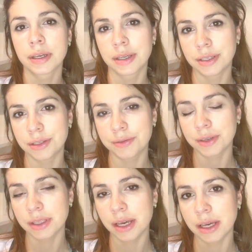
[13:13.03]
Did you
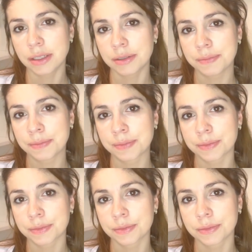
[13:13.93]
feel that?
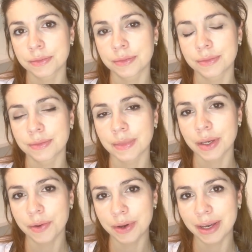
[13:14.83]

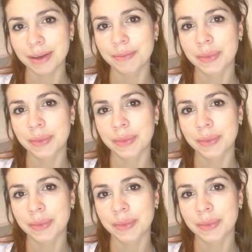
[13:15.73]
Okay.